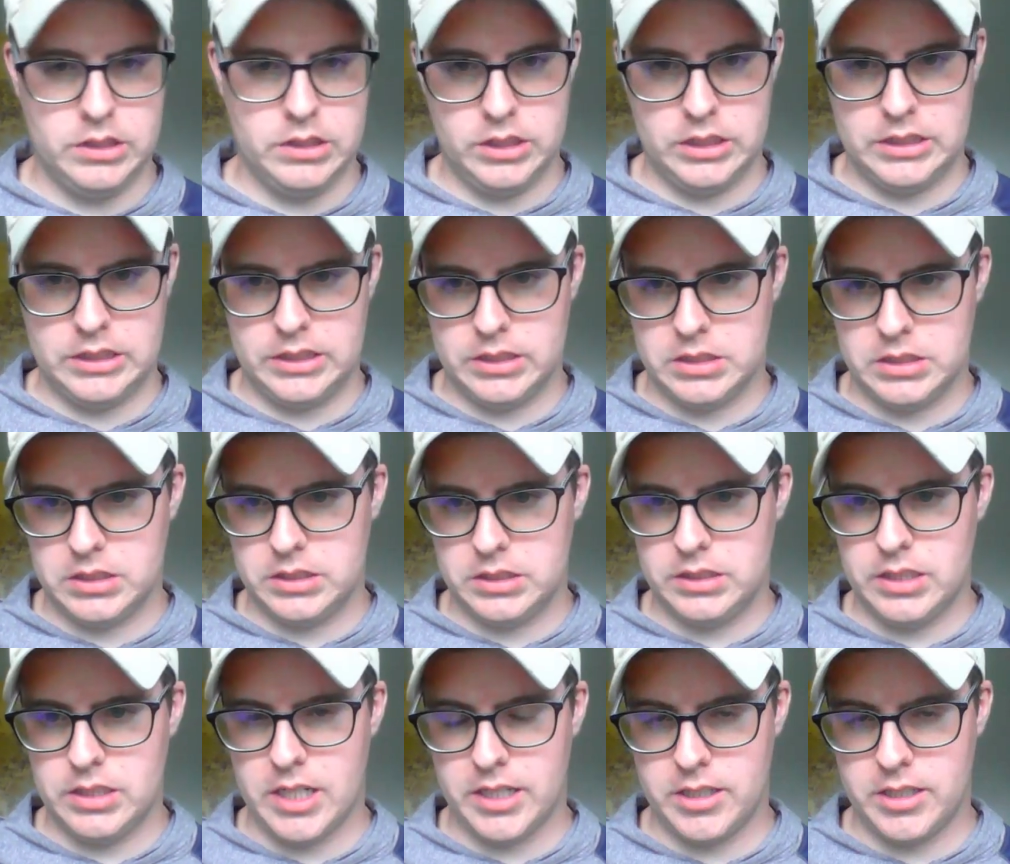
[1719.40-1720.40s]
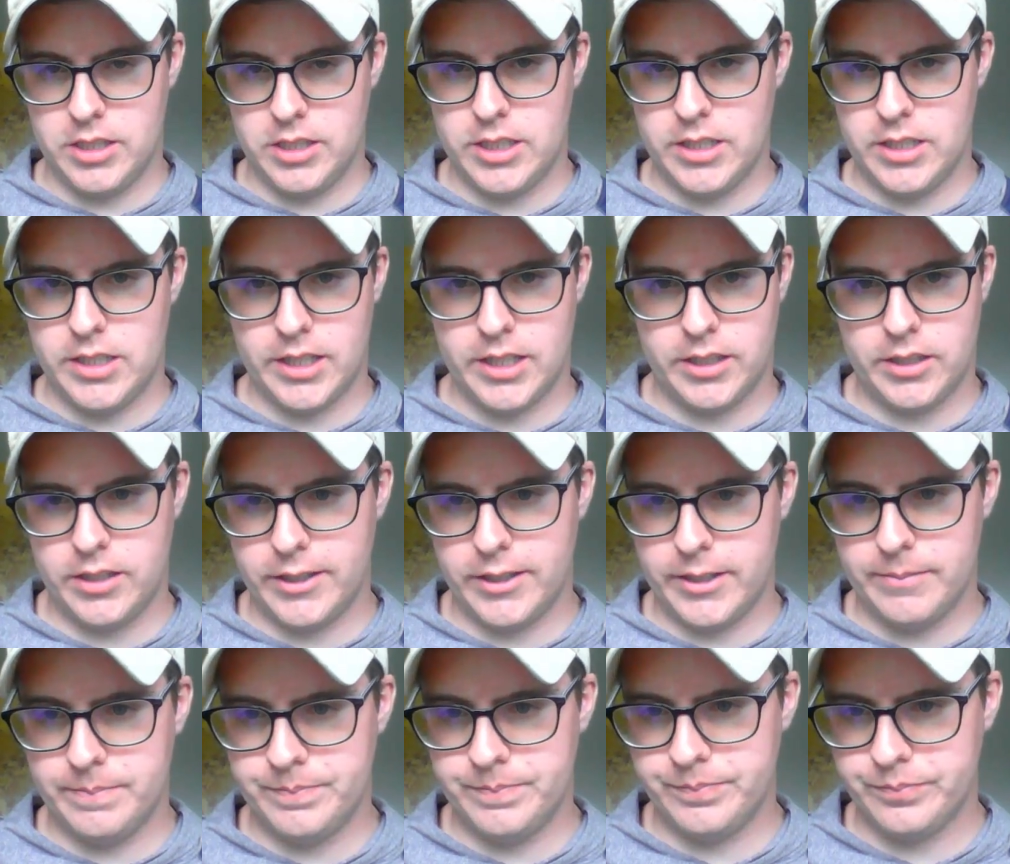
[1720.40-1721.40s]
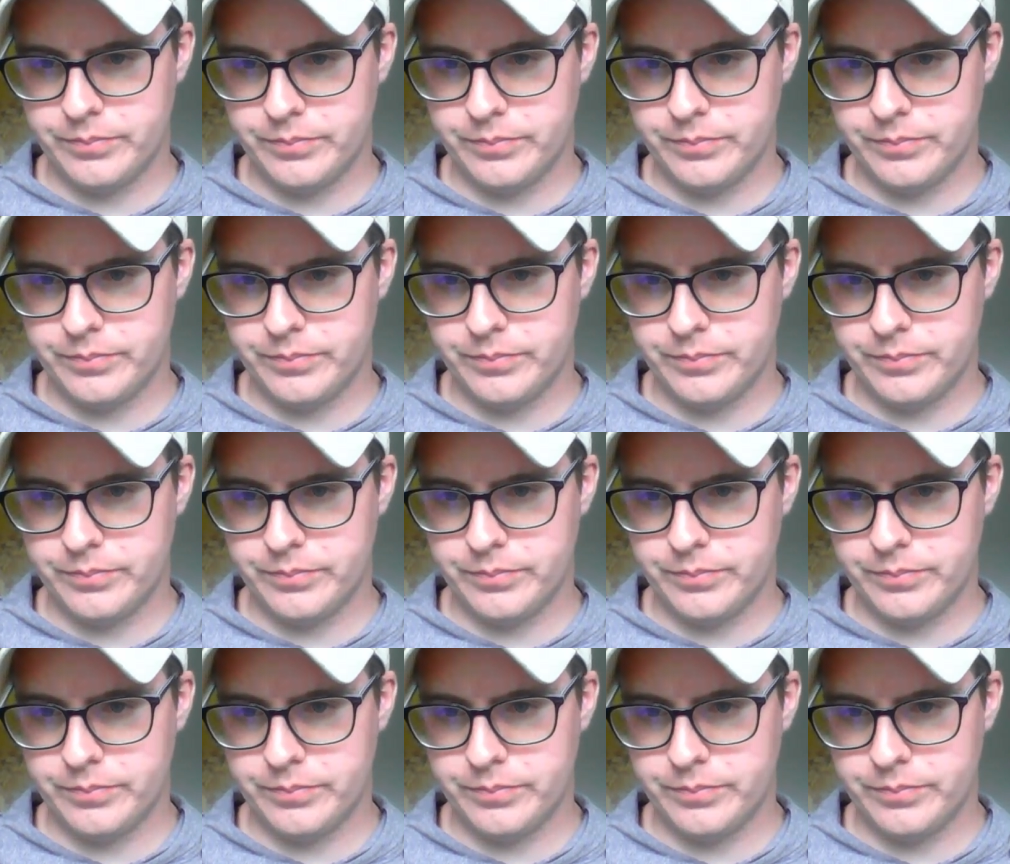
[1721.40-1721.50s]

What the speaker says: Ugh, not good, not good.